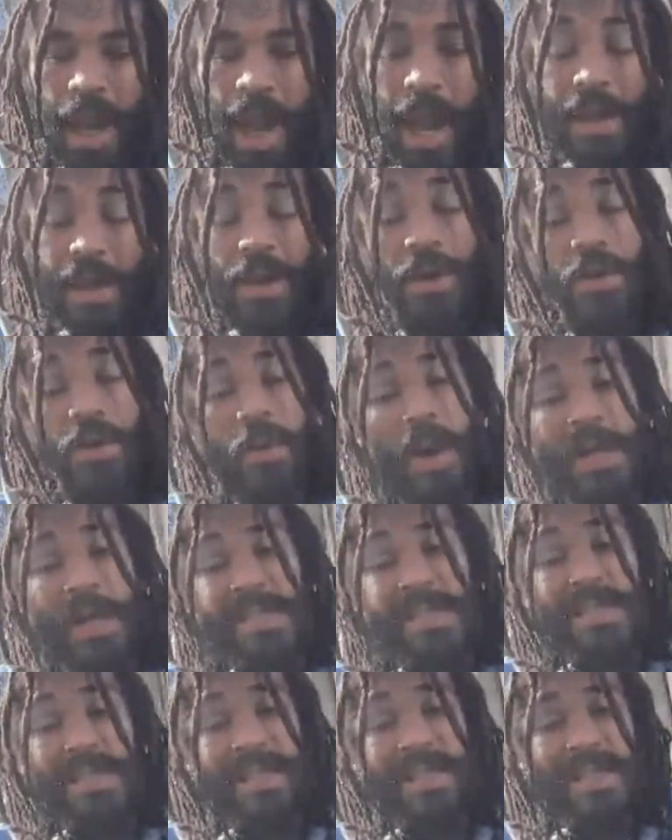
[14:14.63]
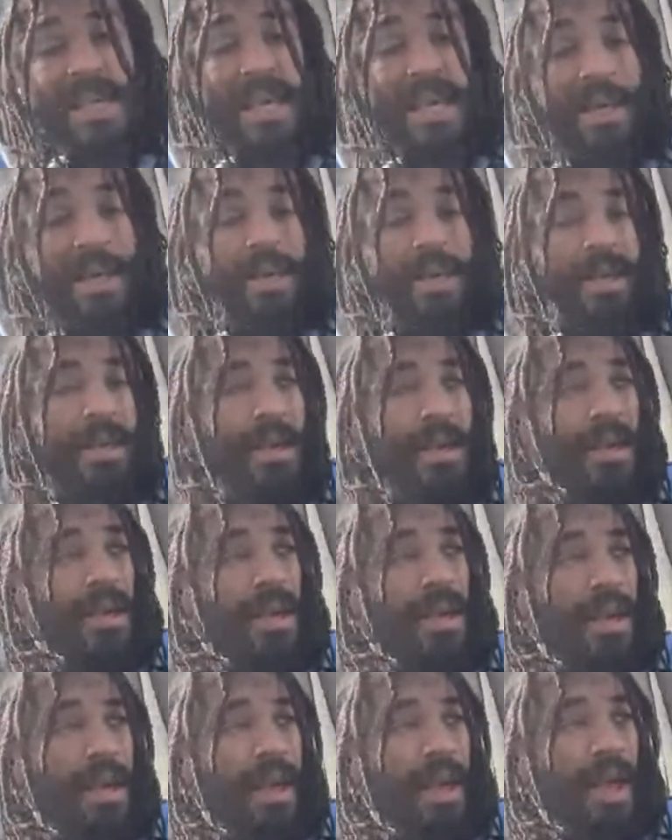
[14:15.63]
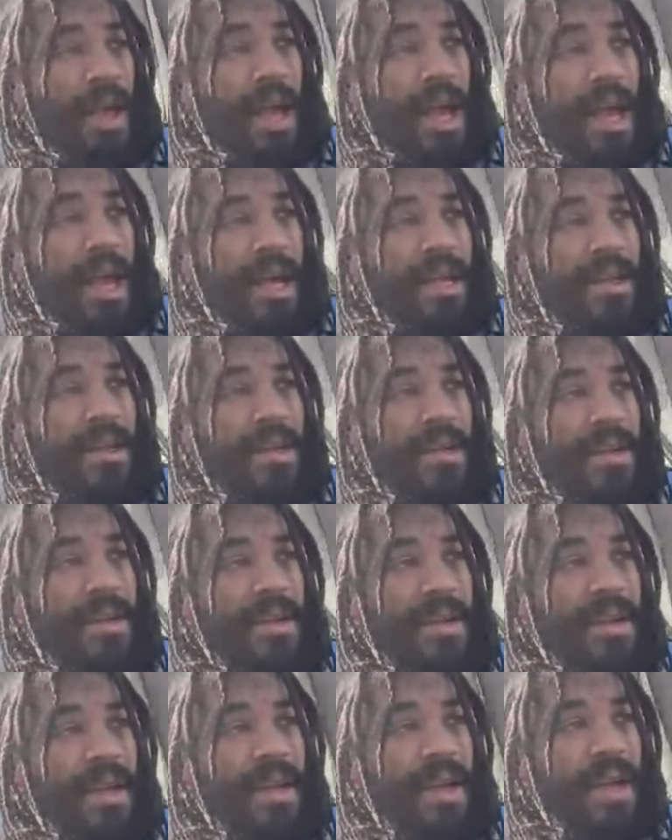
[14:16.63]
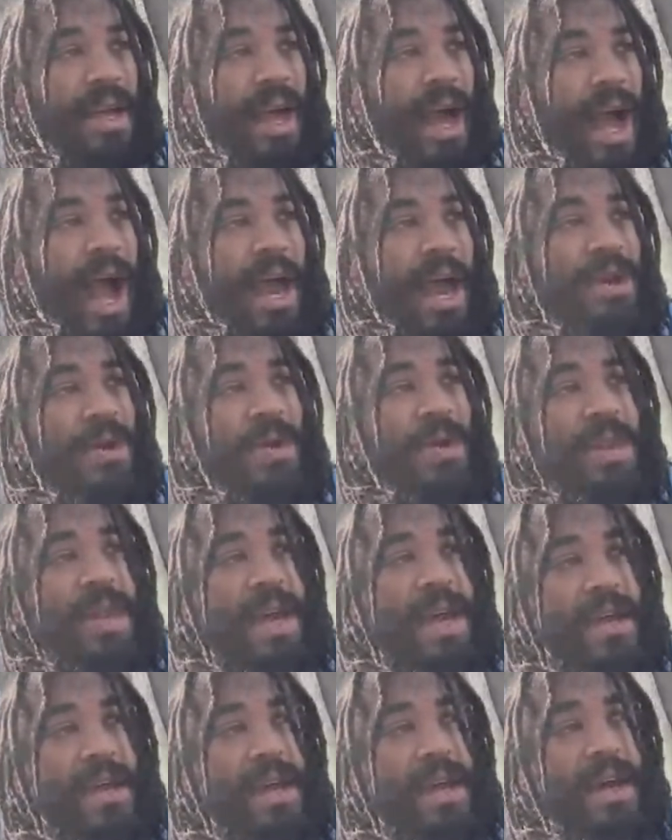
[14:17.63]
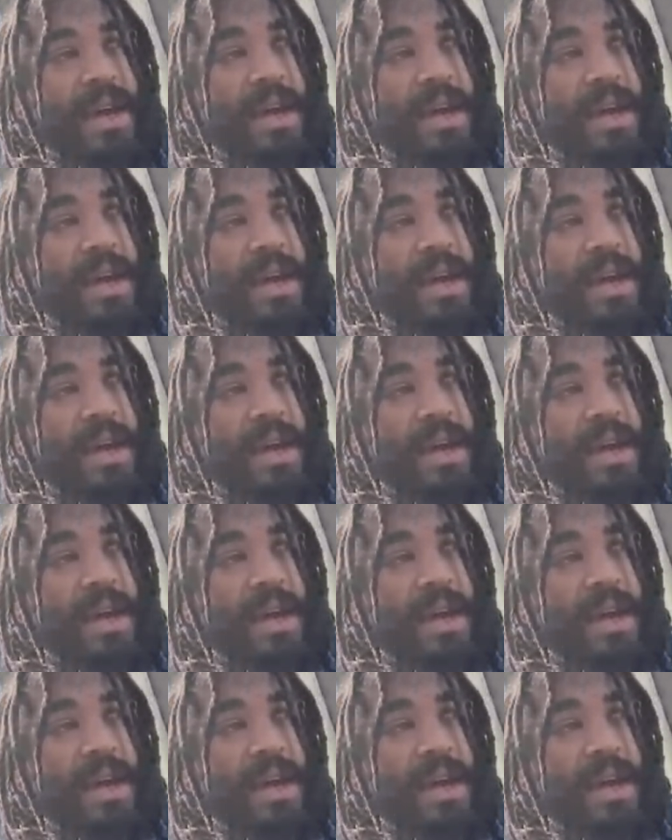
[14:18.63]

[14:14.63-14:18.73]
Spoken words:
I know Quantum is king, and I know that